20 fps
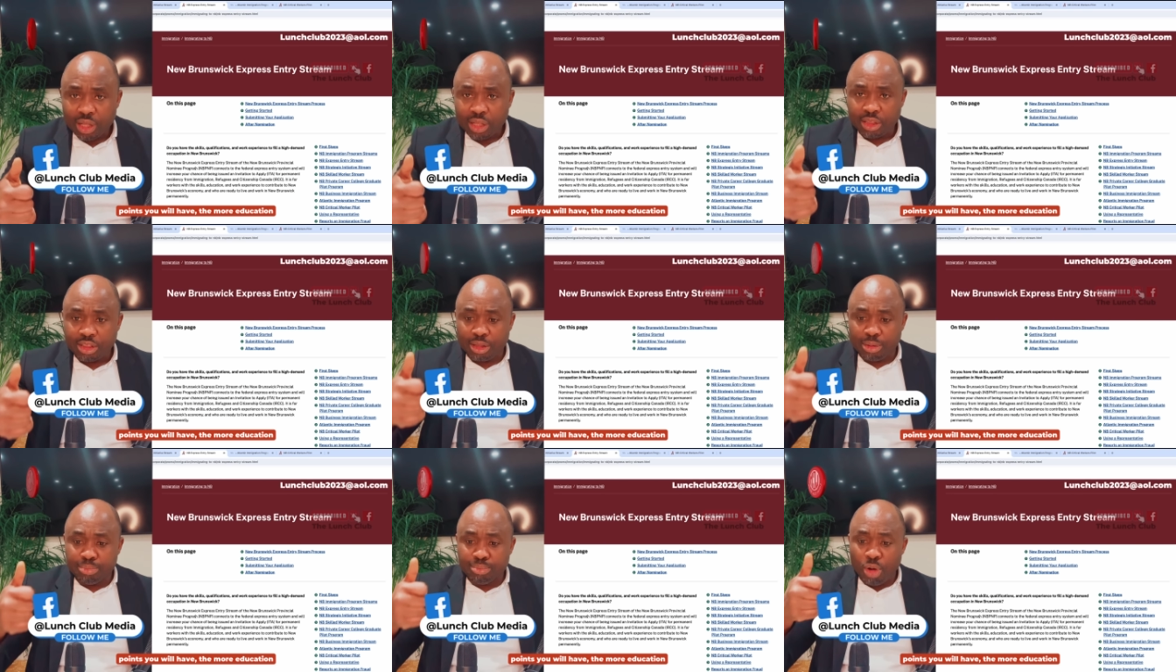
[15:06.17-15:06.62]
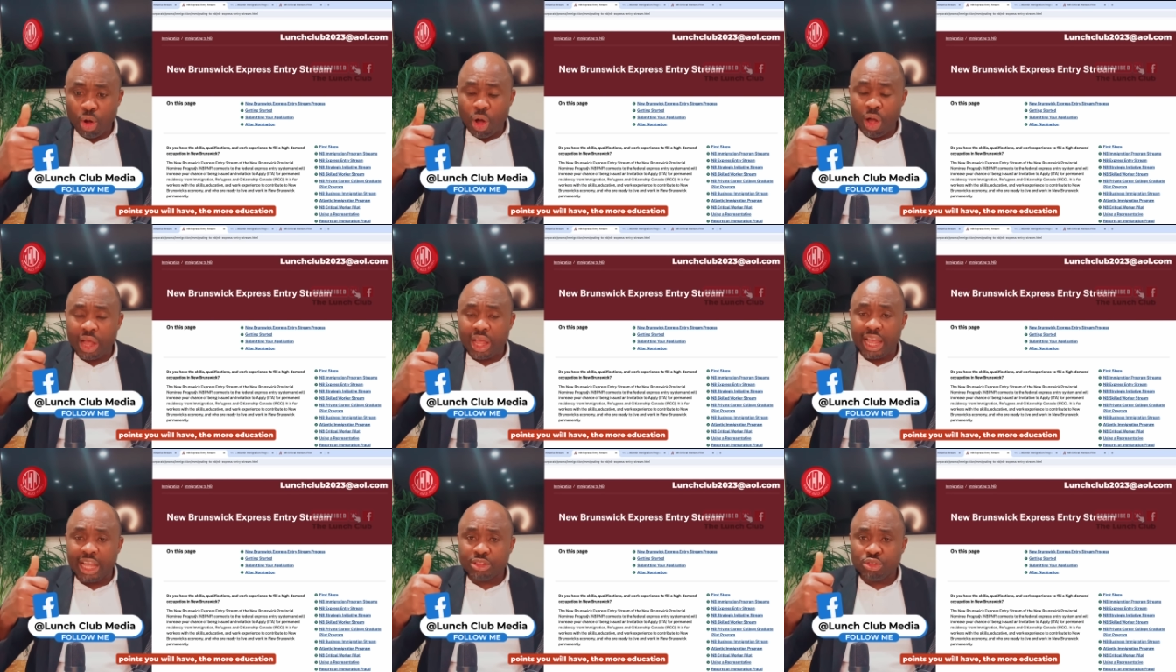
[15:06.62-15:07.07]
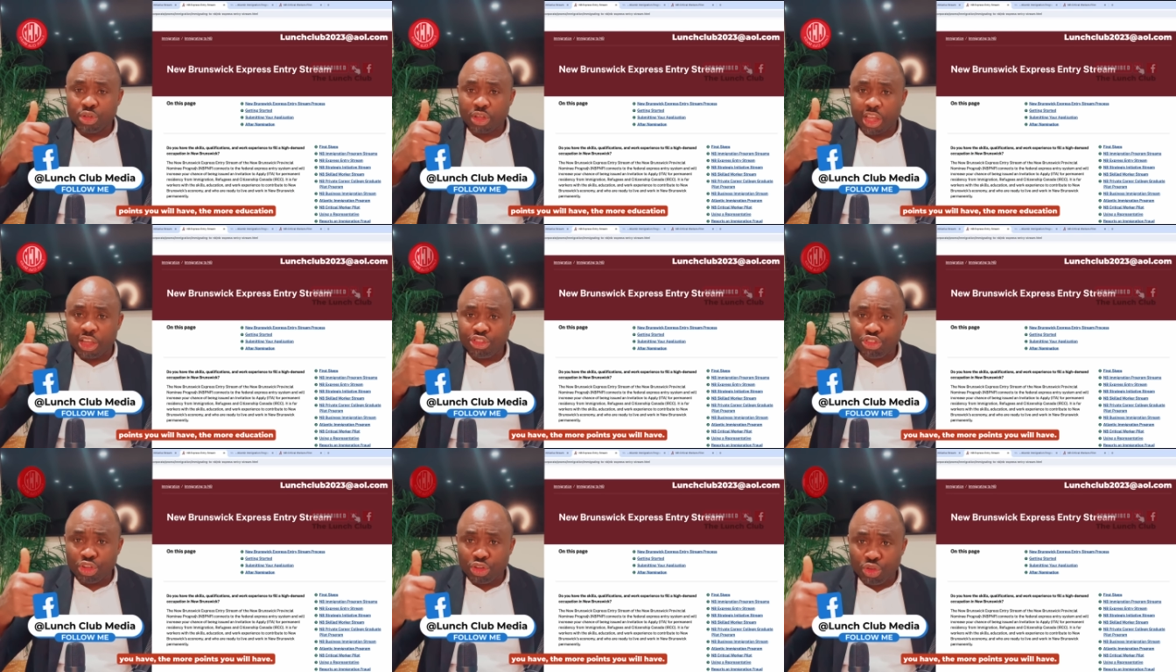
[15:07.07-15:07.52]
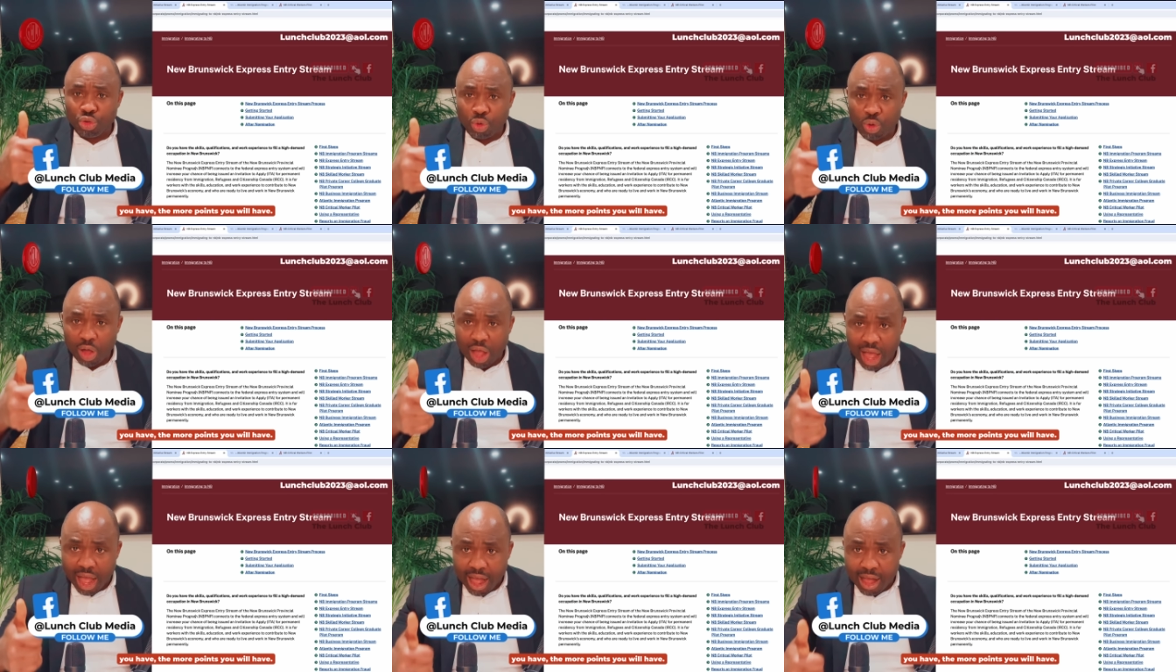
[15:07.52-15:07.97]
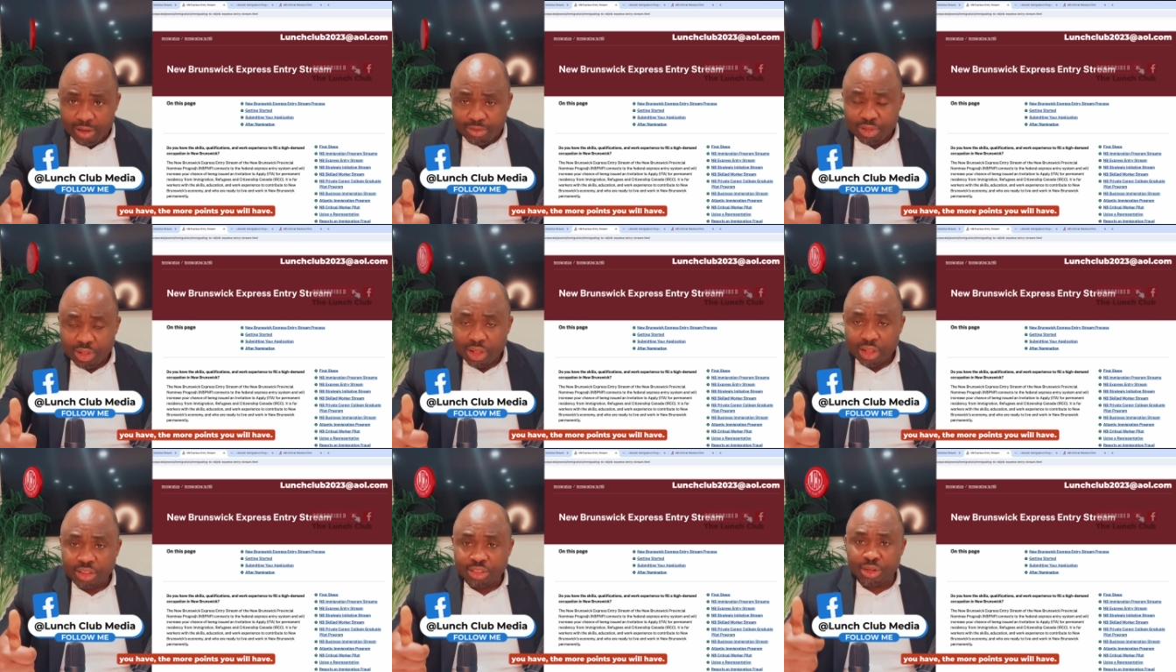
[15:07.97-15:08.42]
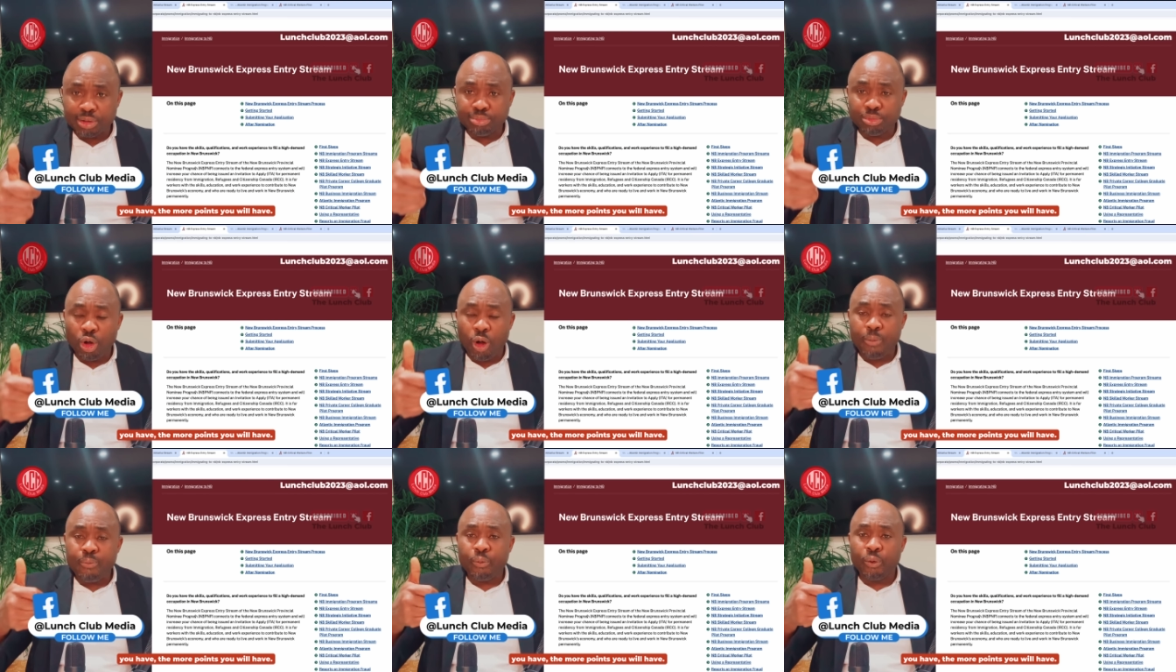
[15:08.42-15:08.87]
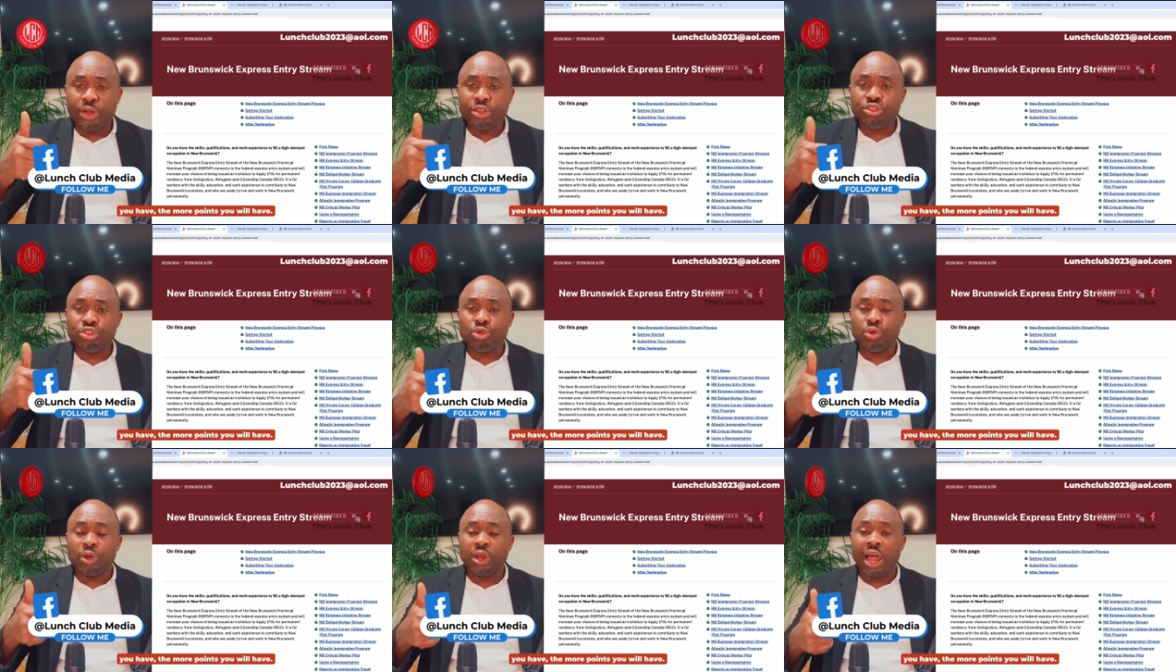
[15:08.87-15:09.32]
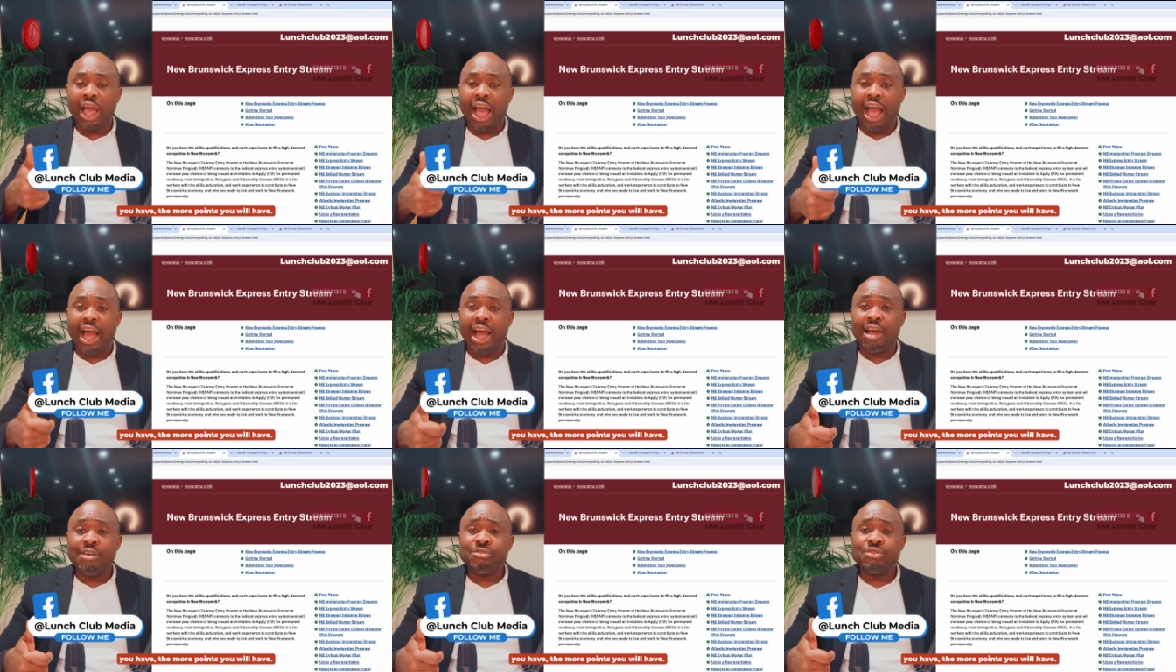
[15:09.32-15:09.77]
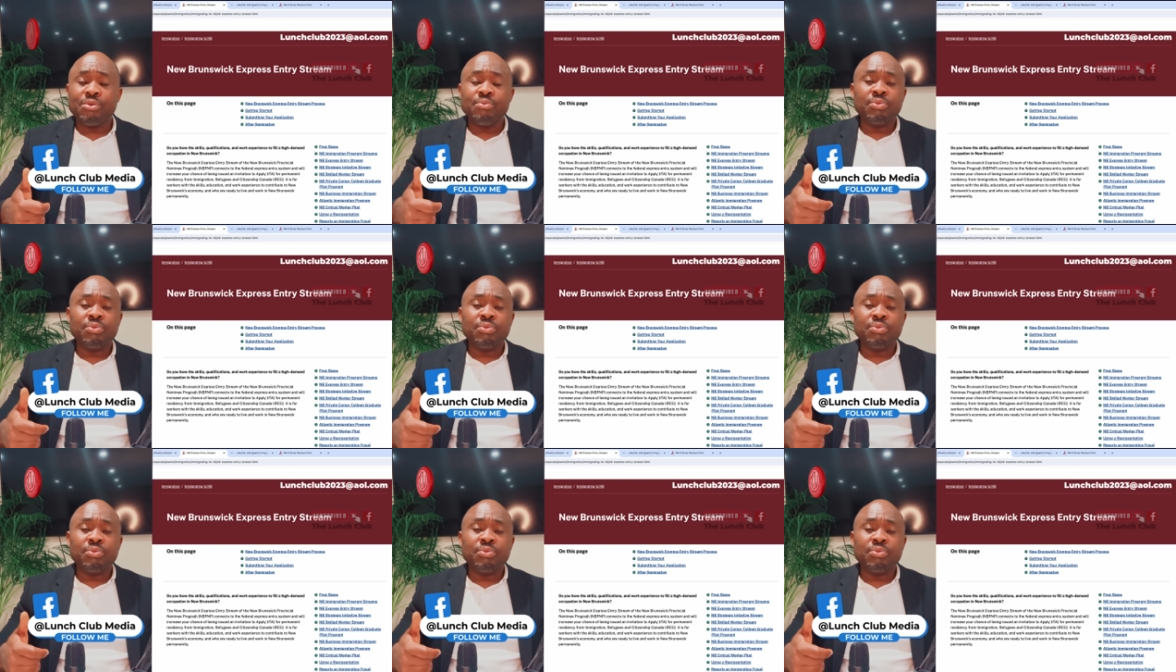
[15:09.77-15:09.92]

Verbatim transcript: The more education you have, the more points you will have.